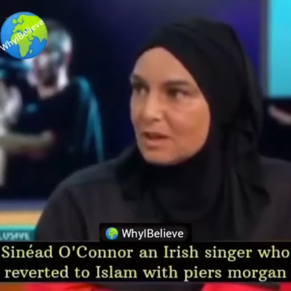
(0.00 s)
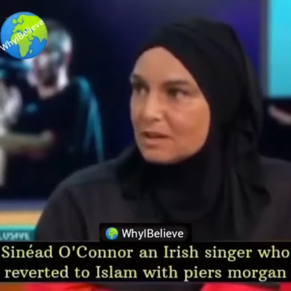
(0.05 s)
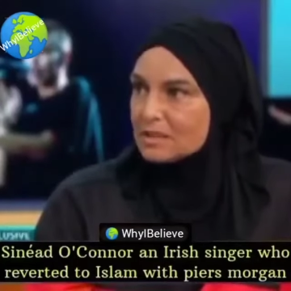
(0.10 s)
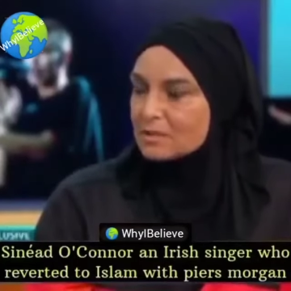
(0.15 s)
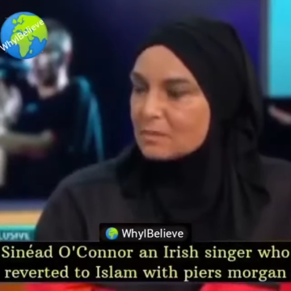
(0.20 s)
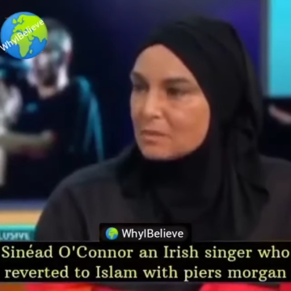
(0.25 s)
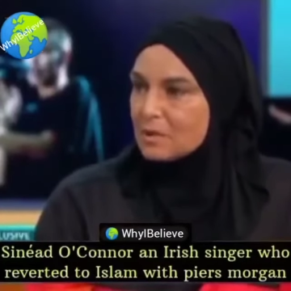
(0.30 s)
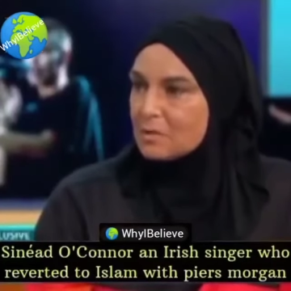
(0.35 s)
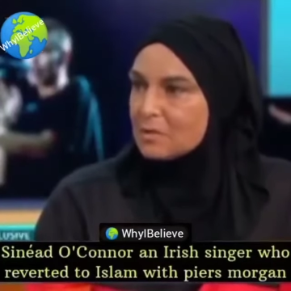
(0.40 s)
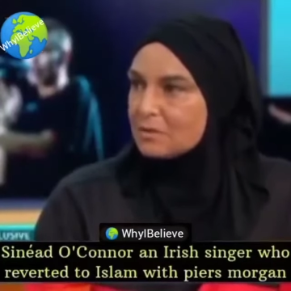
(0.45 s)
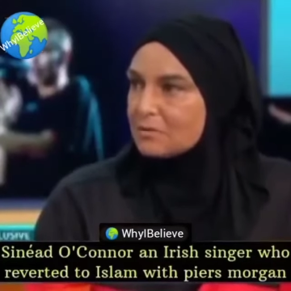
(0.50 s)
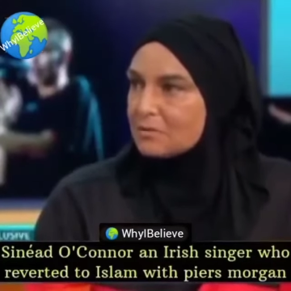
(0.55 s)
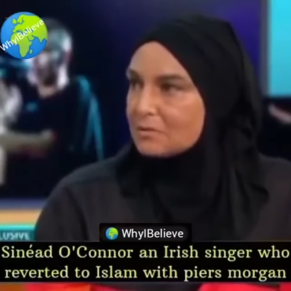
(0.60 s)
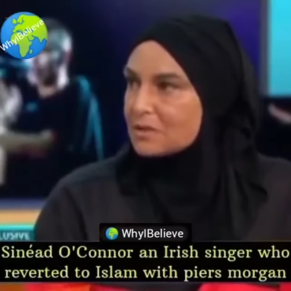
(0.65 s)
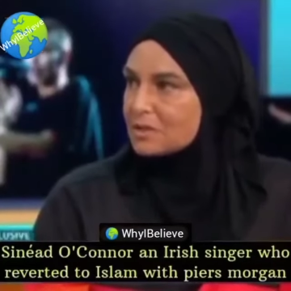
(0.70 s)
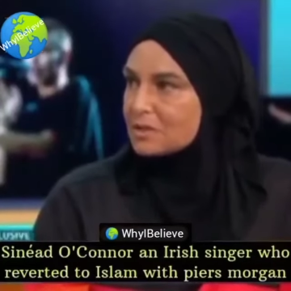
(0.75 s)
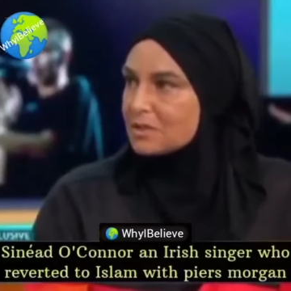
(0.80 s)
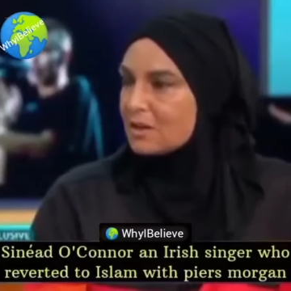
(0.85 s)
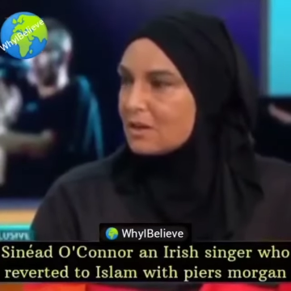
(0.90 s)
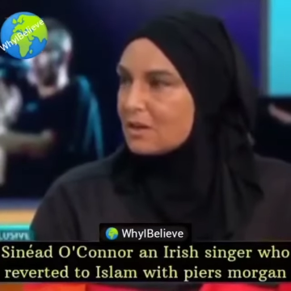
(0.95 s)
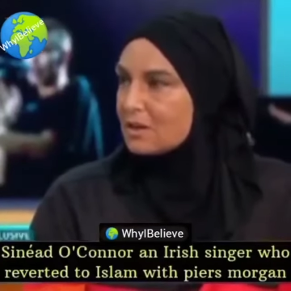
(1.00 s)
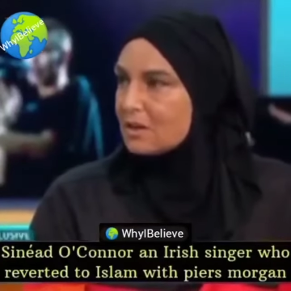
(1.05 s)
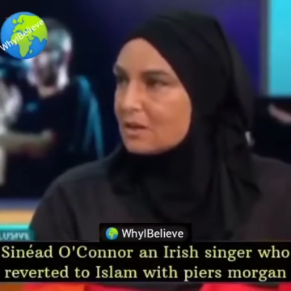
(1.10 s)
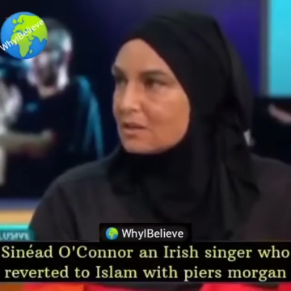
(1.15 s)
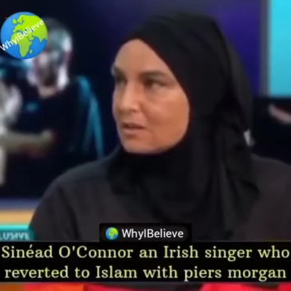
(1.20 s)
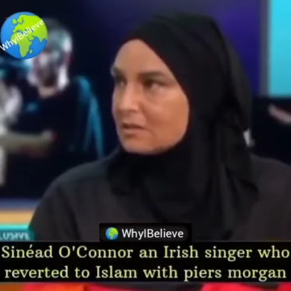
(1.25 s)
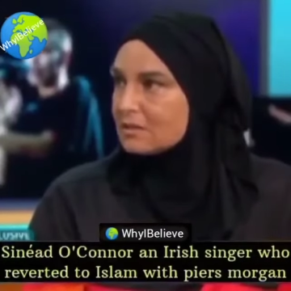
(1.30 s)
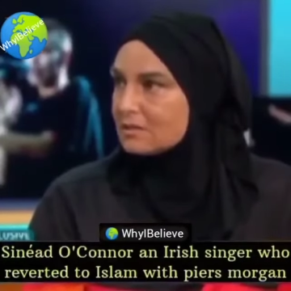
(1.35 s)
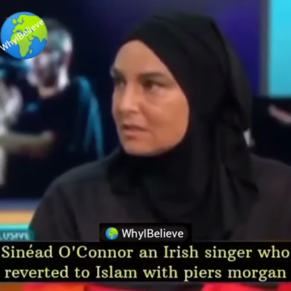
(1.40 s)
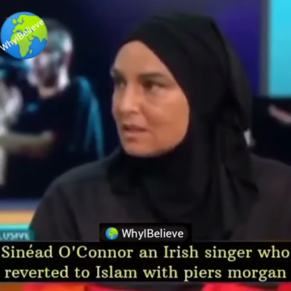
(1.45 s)
as a woman for a
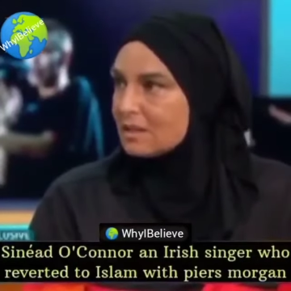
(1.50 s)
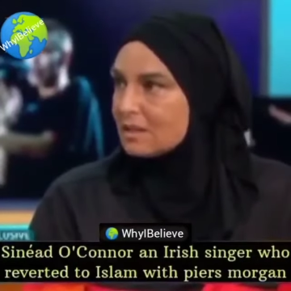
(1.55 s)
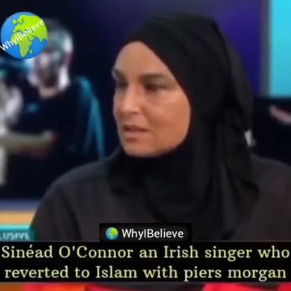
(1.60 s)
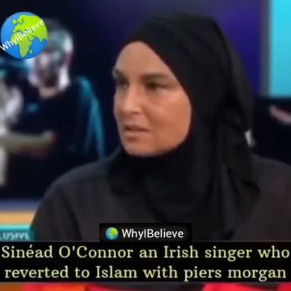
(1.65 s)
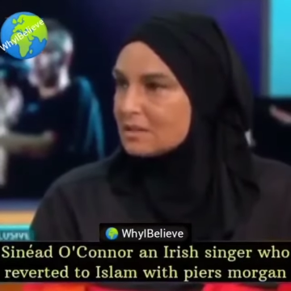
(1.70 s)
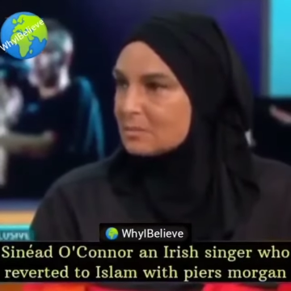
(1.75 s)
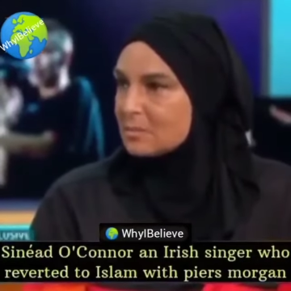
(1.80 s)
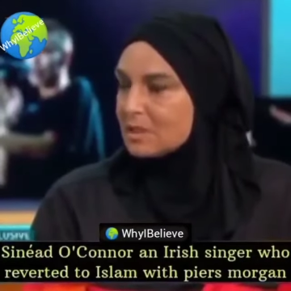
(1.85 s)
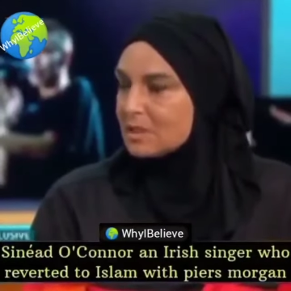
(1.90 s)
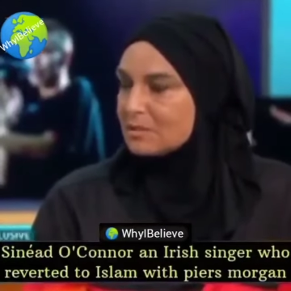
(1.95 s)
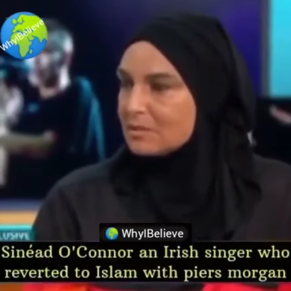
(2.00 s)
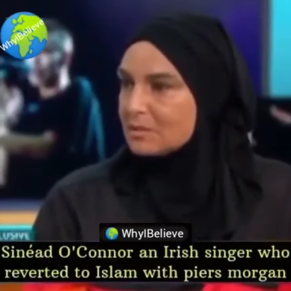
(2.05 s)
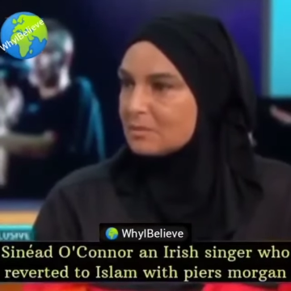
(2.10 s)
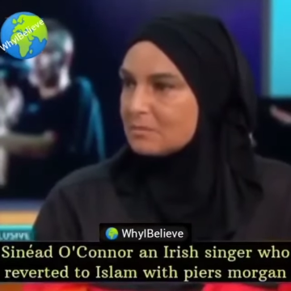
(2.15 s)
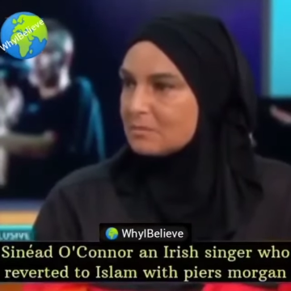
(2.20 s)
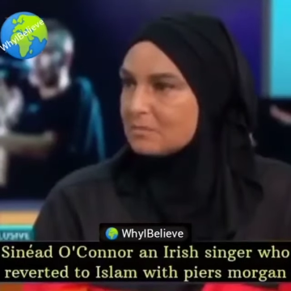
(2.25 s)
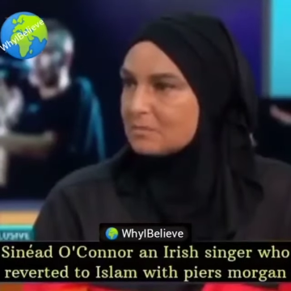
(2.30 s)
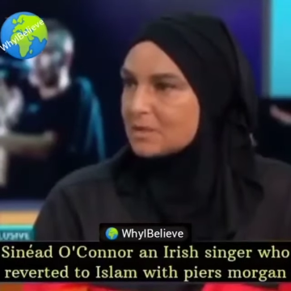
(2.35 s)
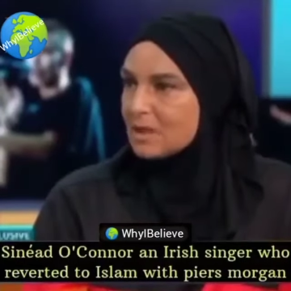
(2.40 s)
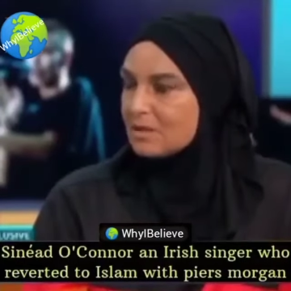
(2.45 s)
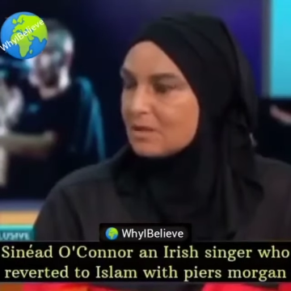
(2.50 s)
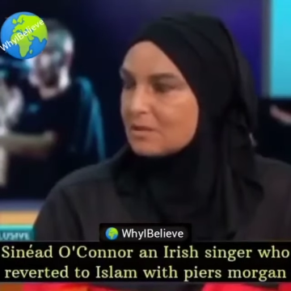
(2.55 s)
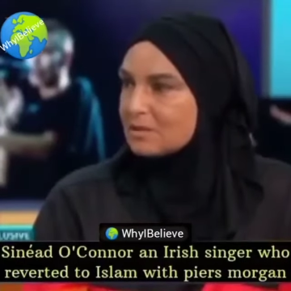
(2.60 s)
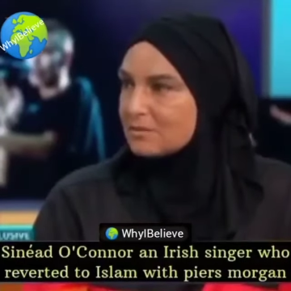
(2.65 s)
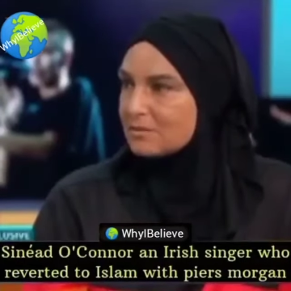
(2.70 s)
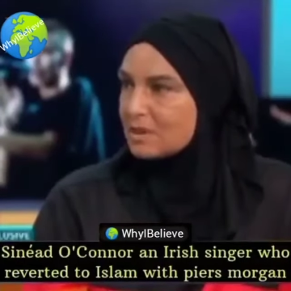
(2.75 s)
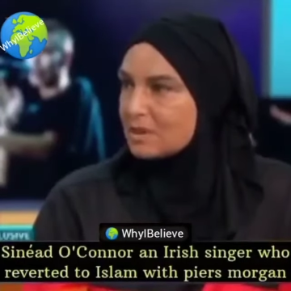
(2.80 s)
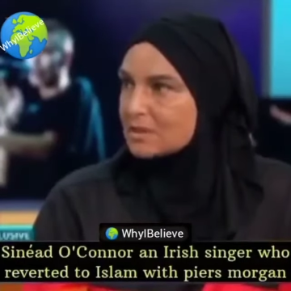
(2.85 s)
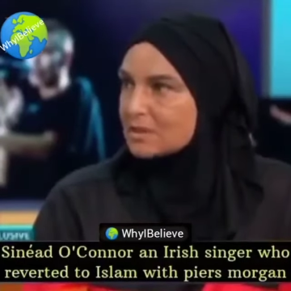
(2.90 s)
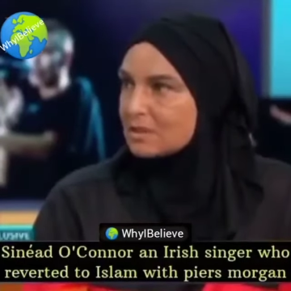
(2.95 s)
start, and as a bit of a
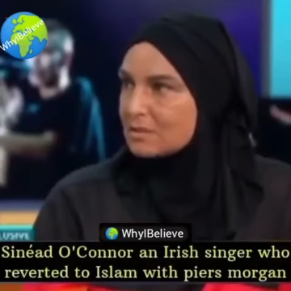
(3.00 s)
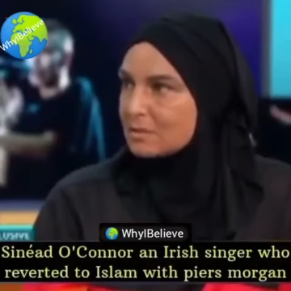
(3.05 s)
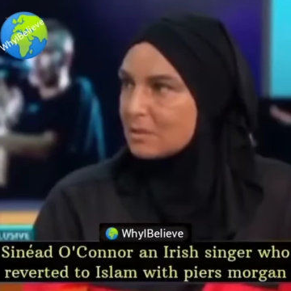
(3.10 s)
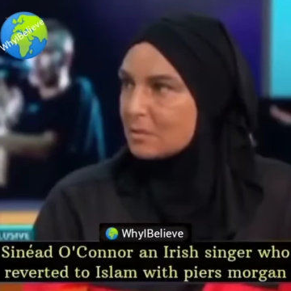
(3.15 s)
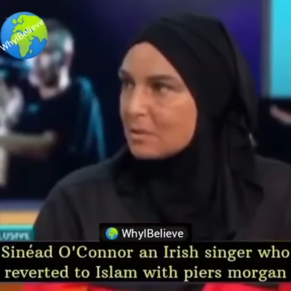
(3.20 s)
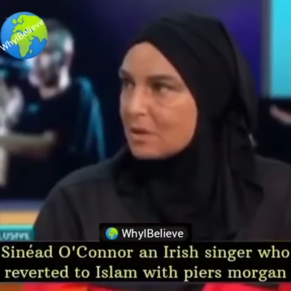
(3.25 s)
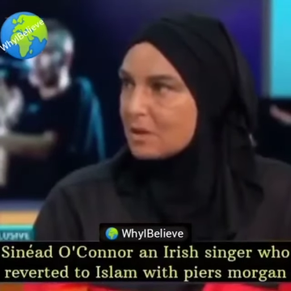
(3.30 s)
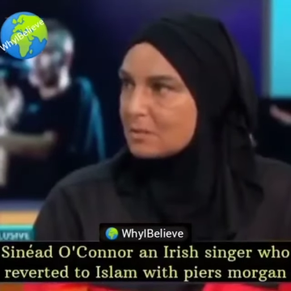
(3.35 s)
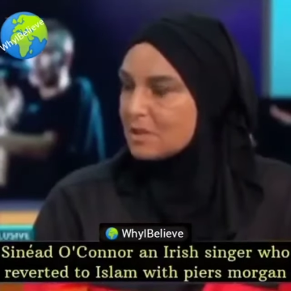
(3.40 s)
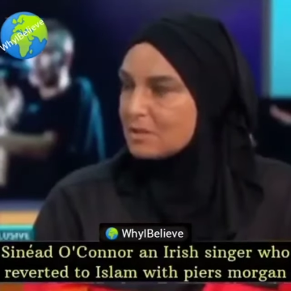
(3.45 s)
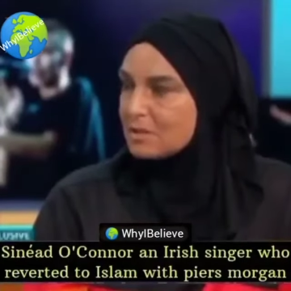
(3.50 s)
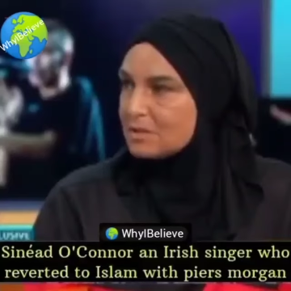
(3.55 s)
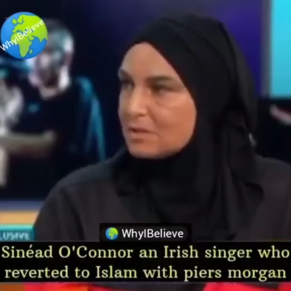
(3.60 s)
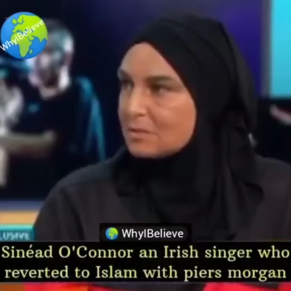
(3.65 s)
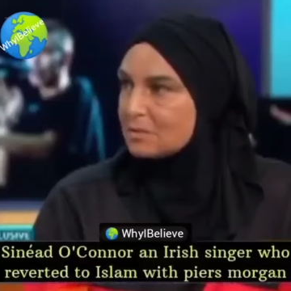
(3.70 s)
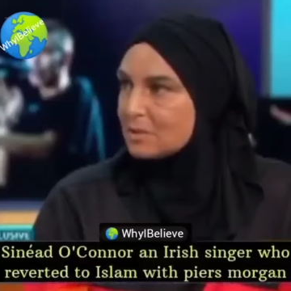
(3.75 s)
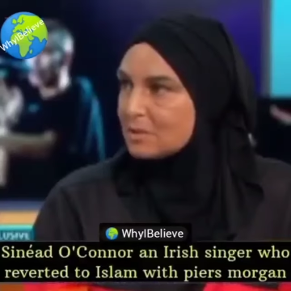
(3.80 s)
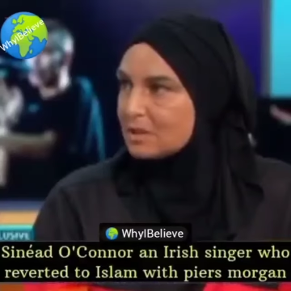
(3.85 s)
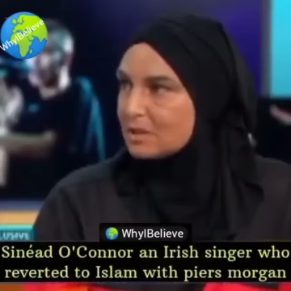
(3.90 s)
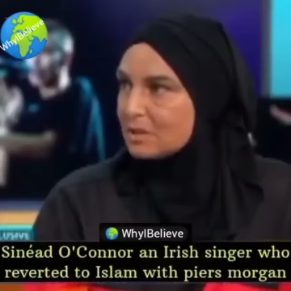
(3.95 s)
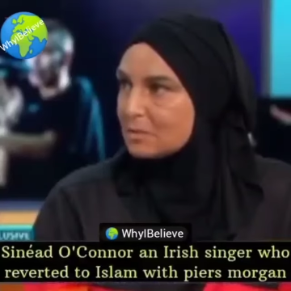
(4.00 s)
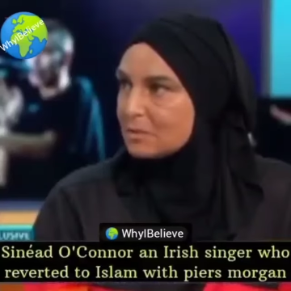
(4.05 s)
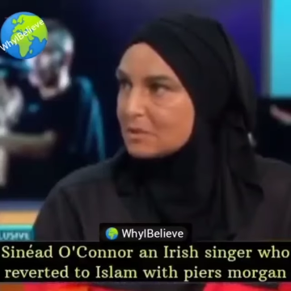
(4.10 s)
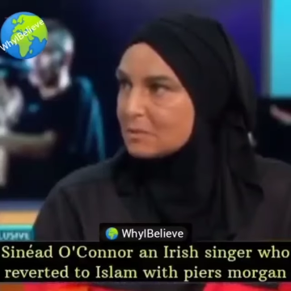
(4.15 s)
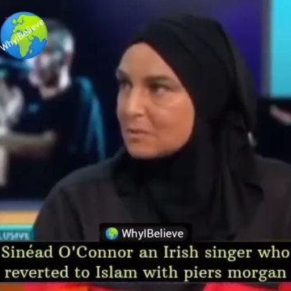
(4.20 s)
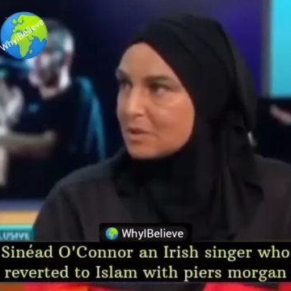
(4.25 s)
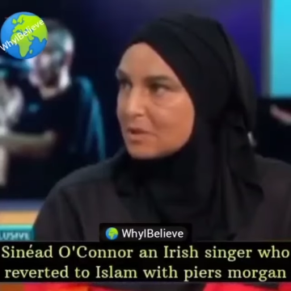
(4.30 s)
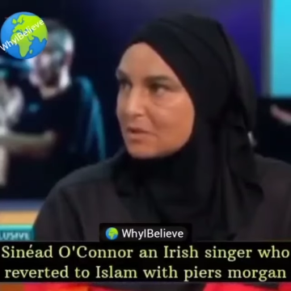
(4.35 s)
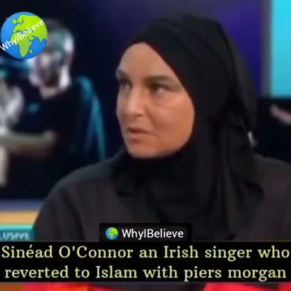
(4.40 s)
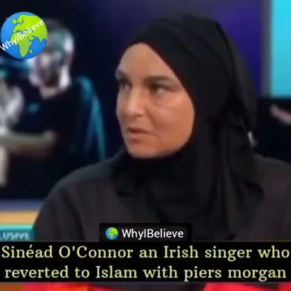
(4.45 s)
controversial woman, I'm used to putting up
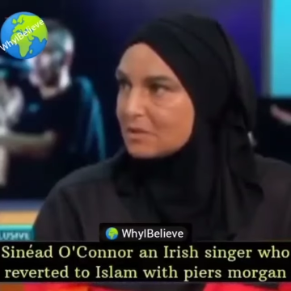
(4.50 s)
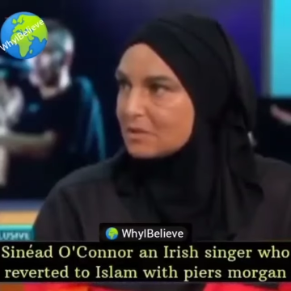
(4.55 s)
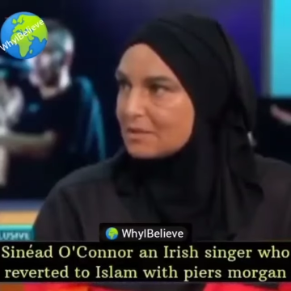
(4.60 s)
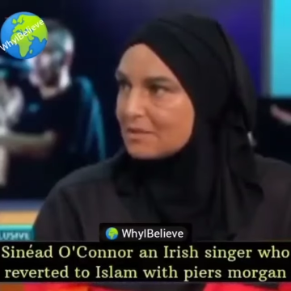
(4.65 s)
with abuse.